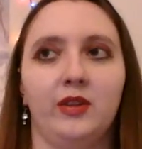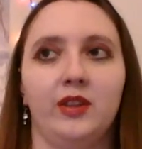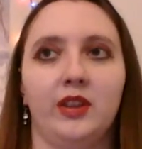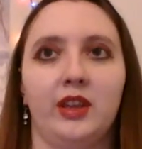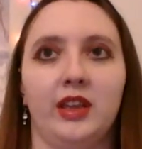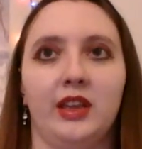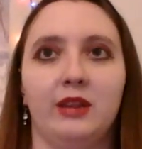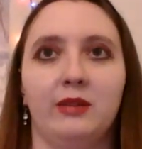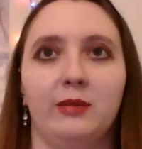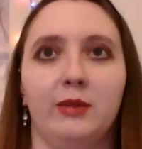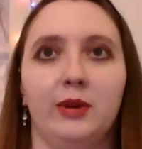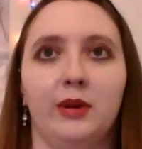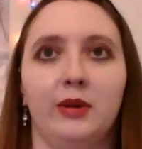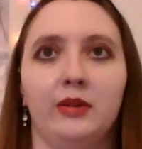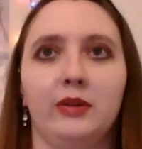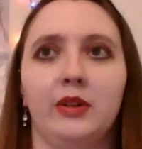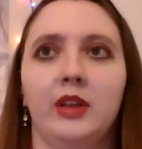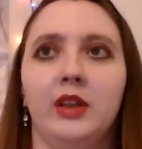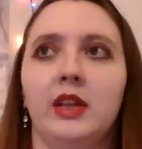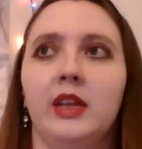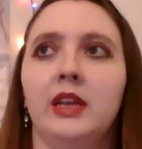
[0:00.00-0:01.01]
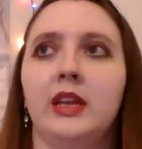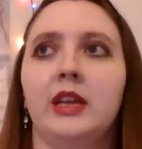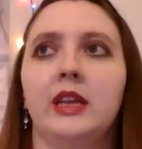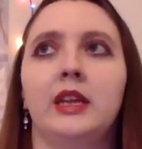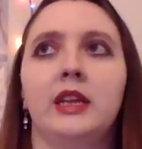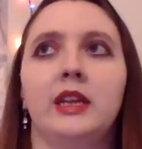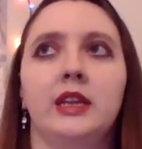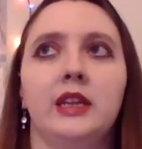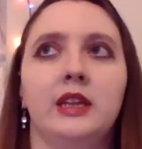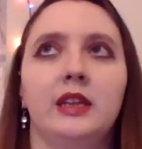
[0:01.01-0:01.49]
okay, well,
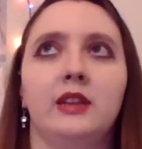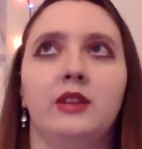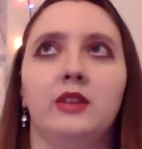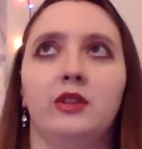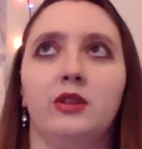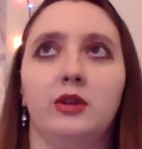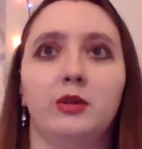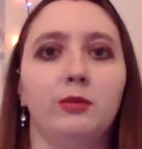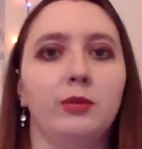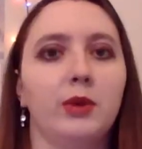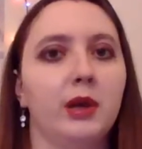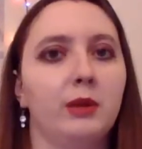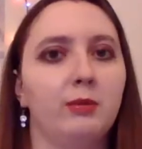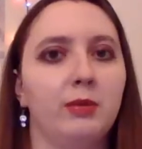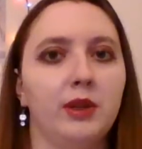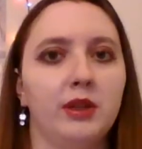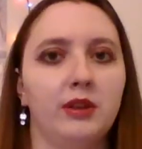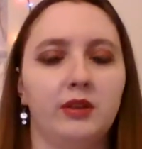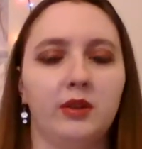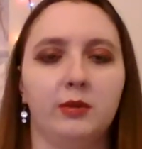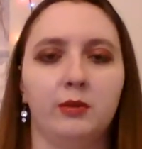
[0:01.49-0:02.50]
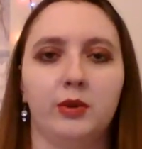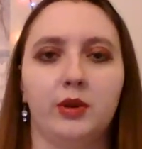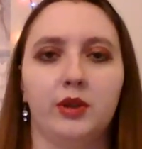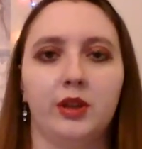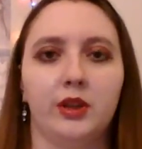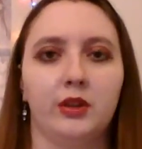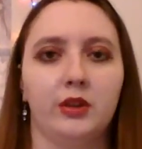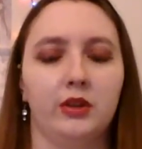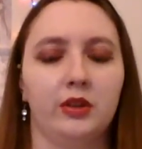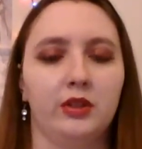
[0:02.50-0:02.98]
there might be some
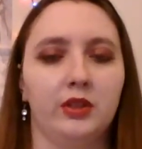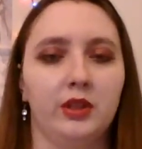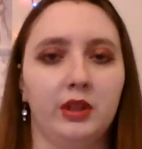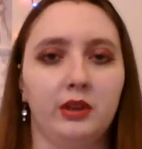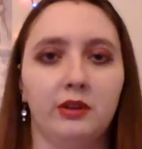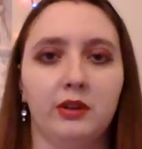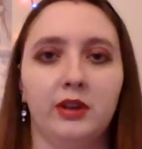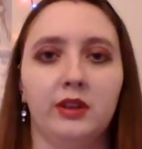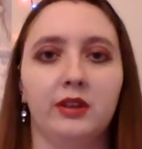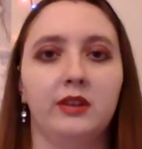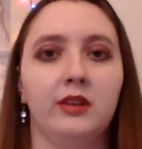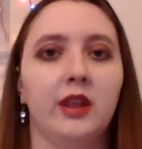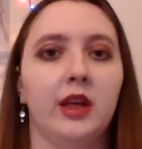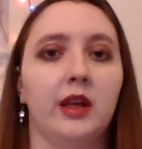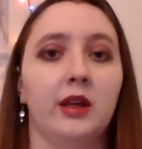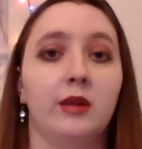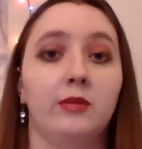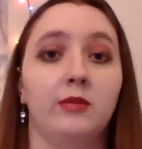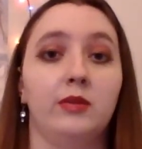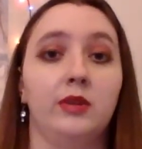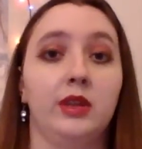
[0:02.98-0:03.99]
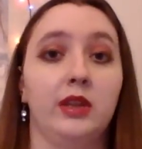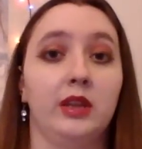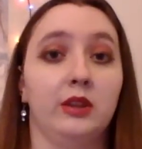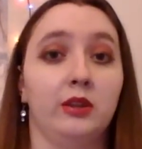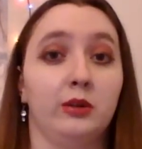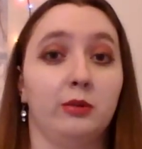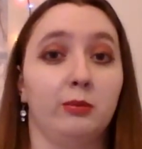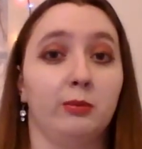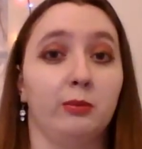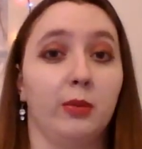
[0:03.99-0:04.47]
really good theories that
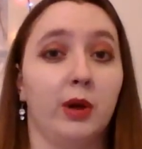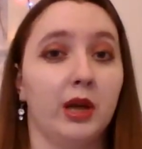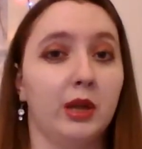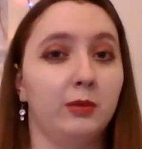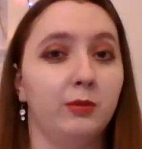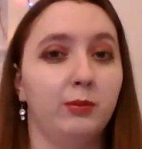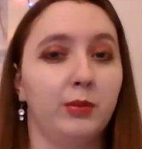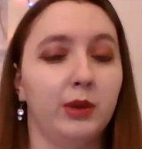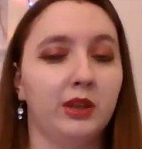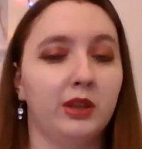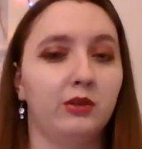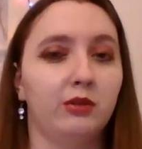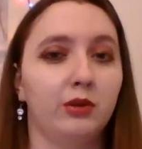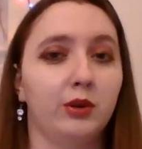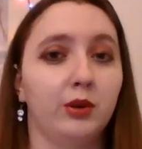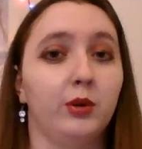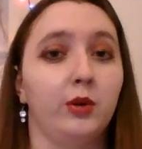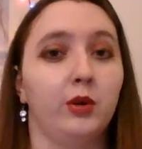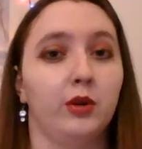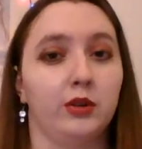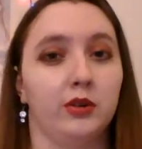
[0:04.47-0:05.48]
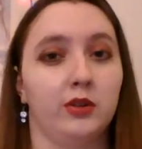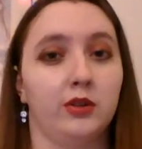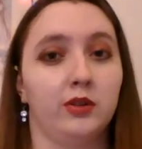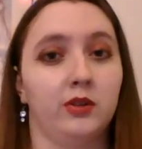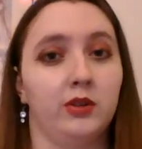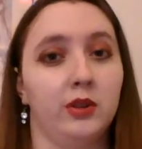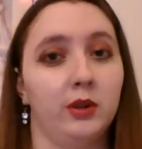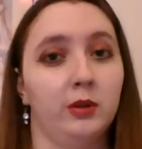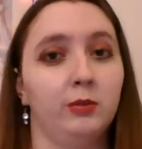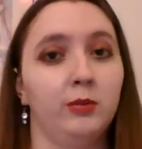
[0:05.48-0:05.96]
either might be true or
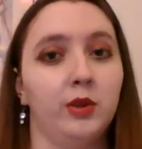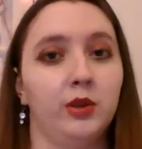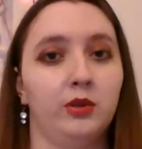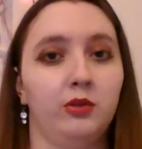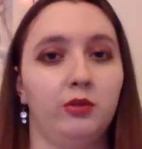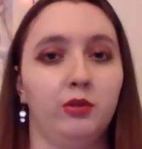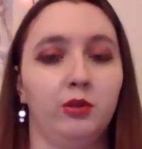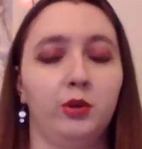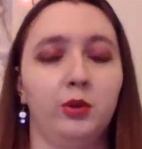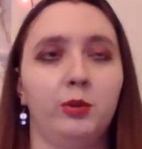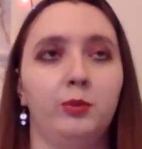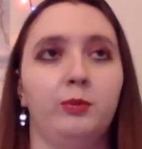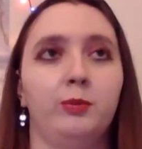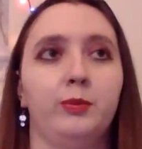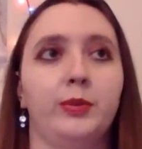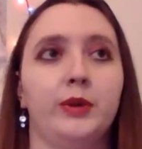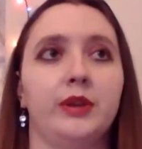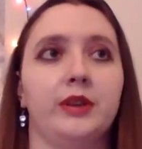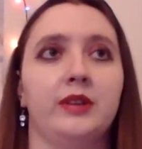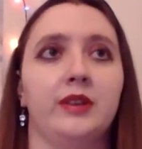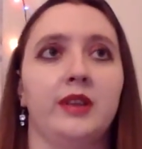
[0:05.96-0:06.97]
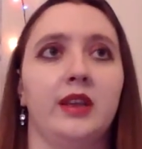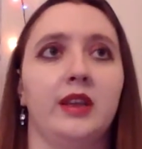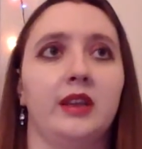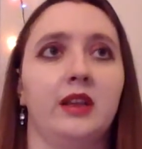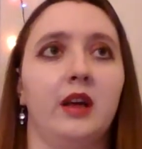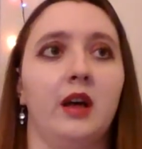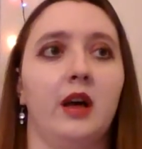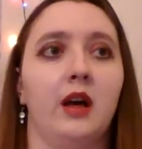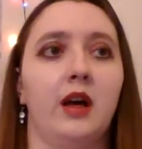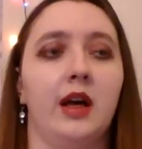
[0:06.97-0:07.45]
somewhat true, but it's like
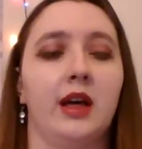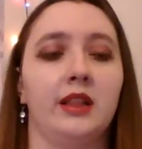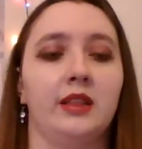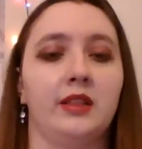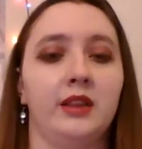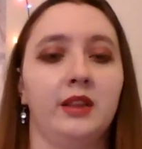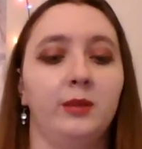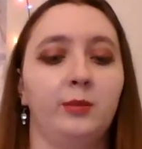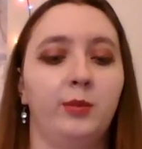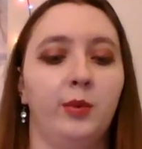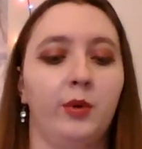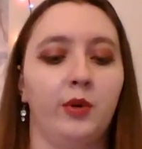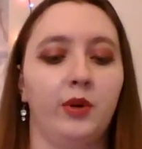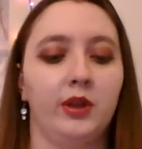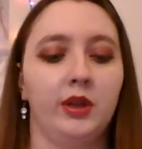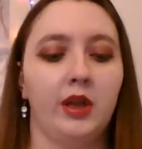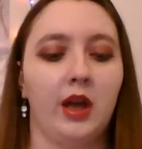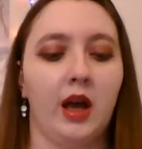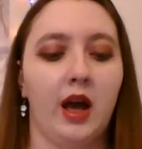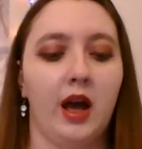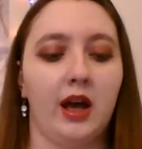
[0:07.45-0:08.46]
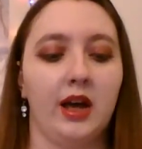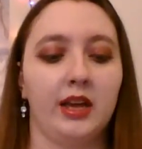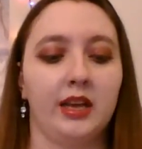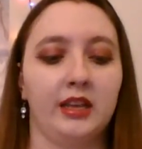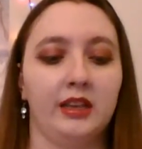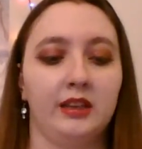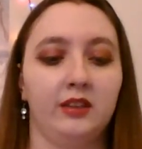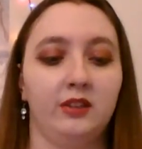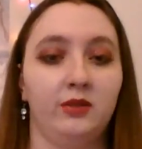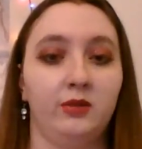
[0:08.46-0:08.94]
at this point,
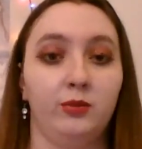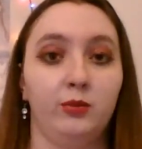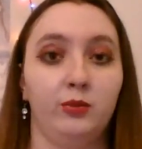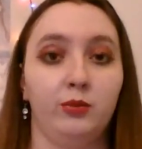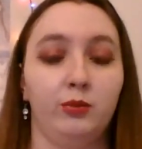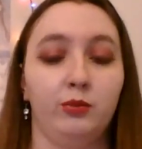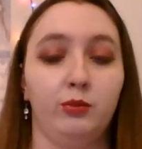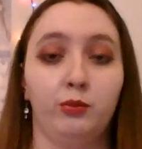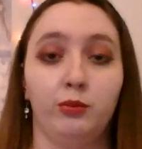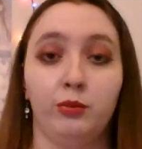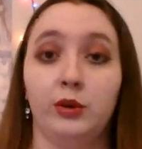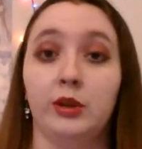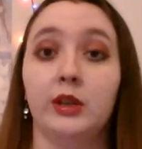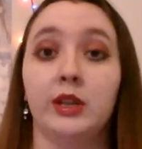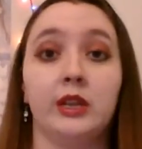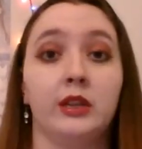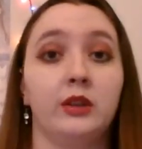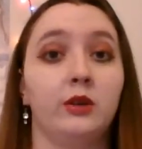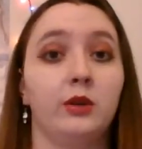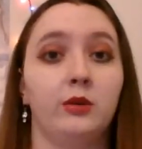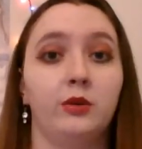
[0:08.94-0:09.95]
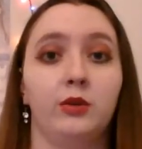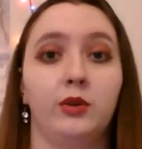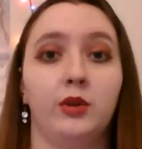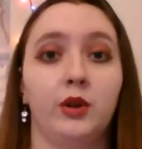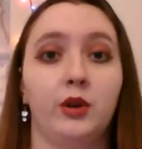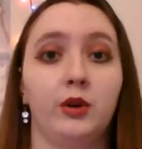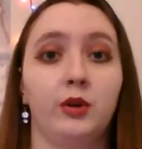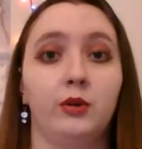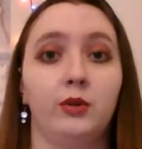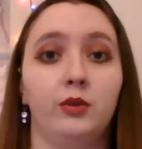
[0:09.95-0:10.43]
I really don't
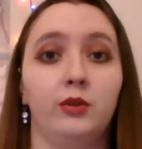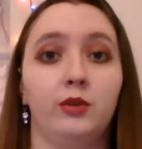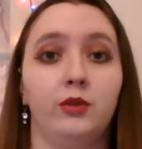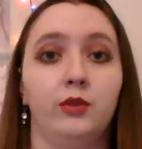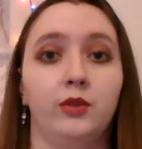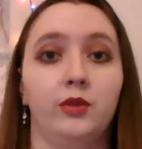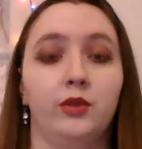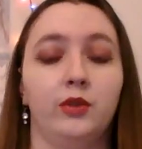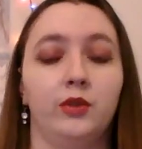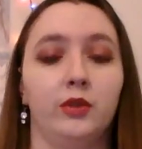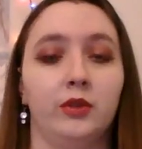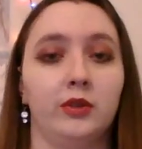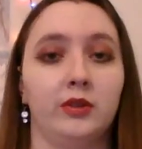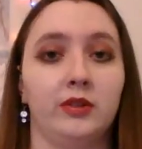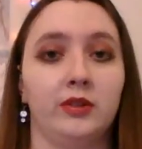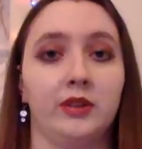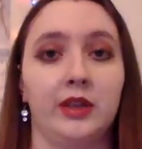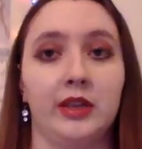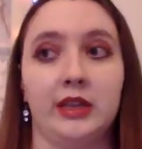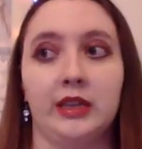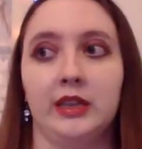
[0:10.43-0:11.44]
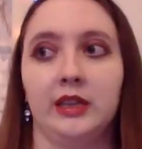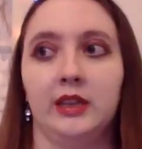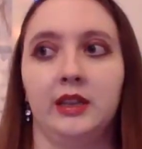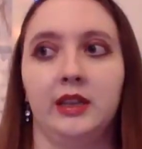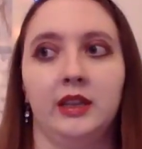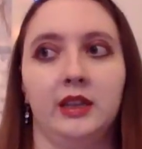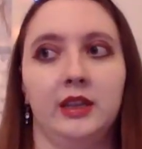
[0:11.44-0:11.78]
know. So it's like,